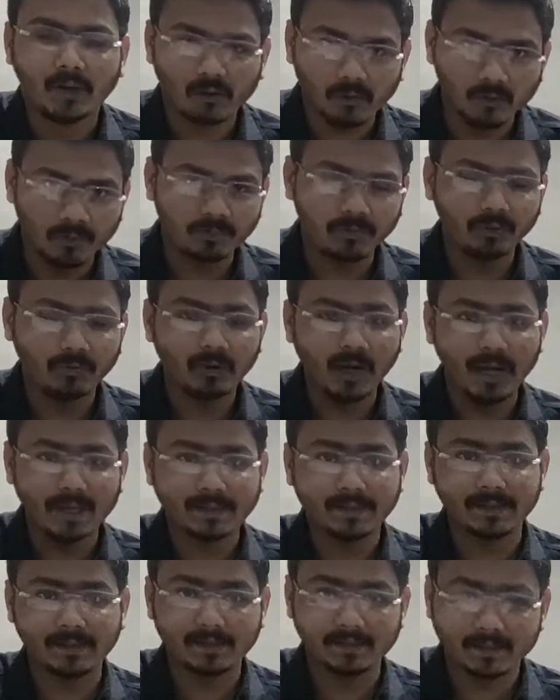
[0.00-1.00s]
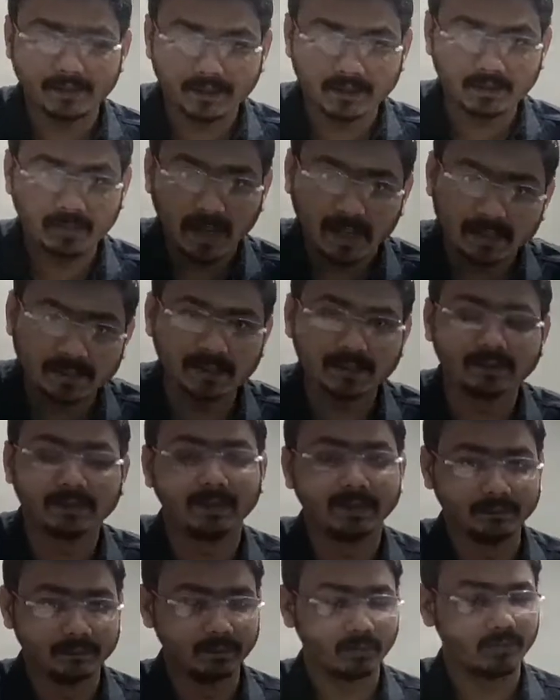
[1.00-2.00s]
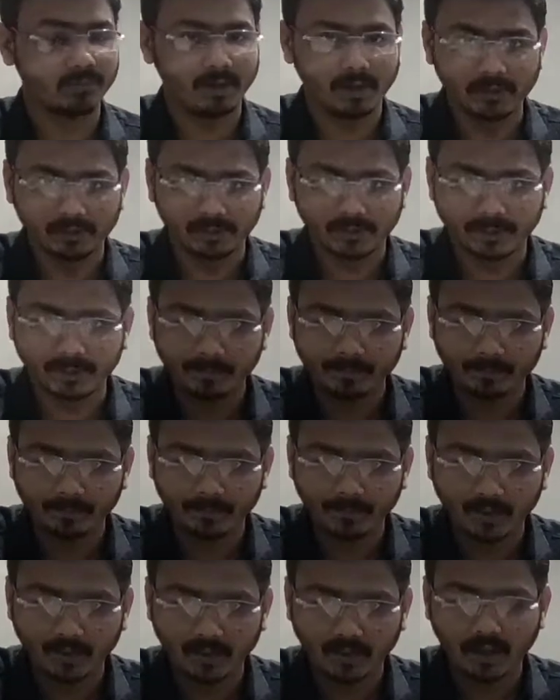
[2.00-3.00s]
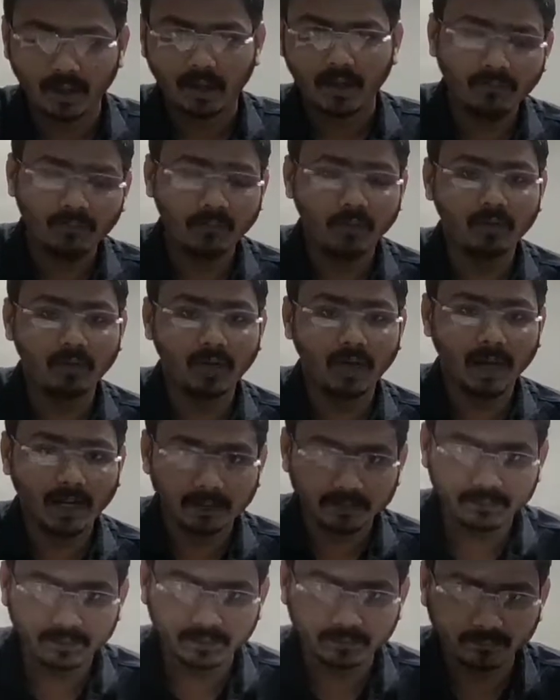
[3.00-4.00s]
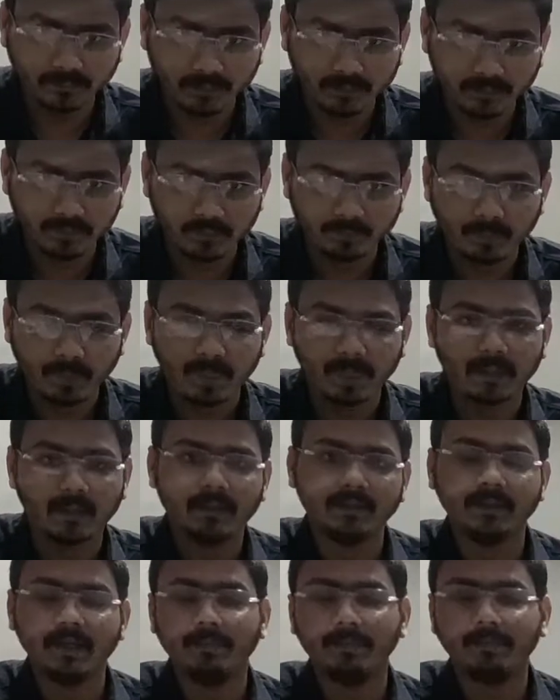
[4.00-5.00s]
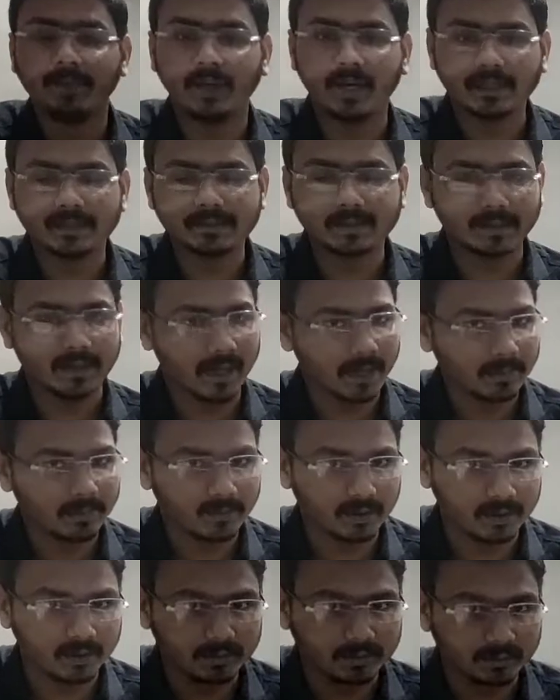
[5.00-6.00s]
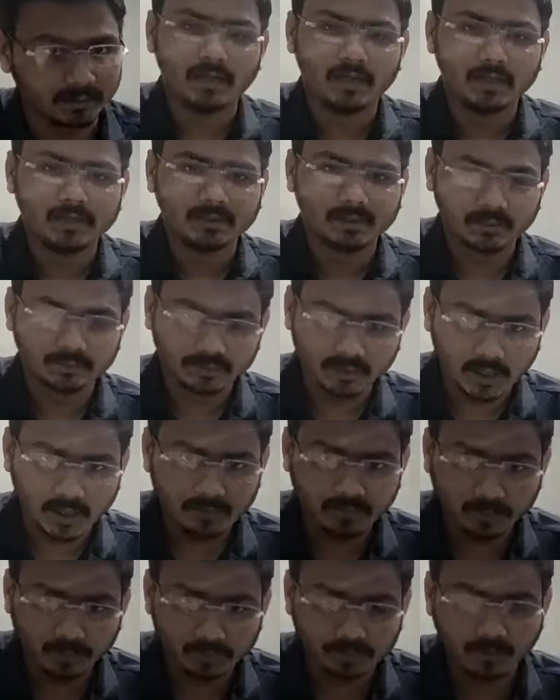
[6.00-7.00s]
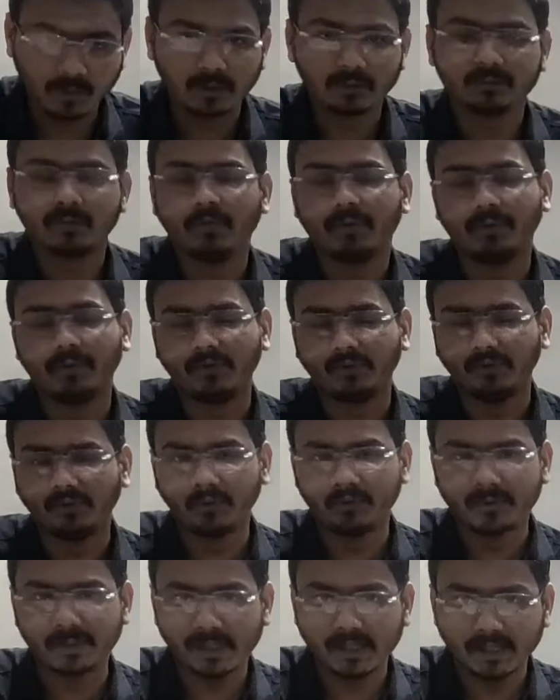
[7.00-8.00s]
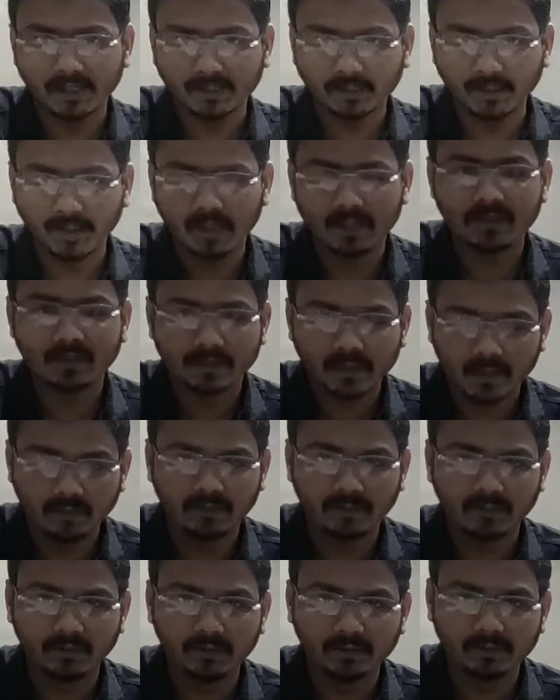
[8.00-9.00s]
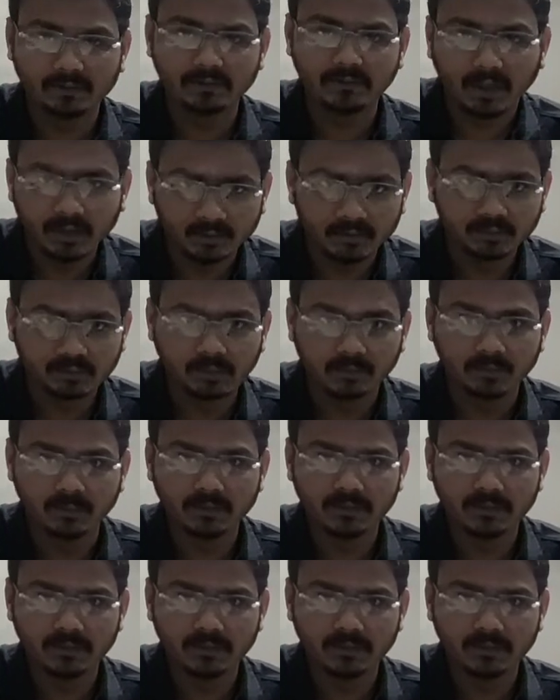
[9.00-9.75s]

I hope you guys understand basic things of IoT. If you like that video, then press the like button, subscribe to Sparrow Softtech YouTube channel, and stay with us. Thank you.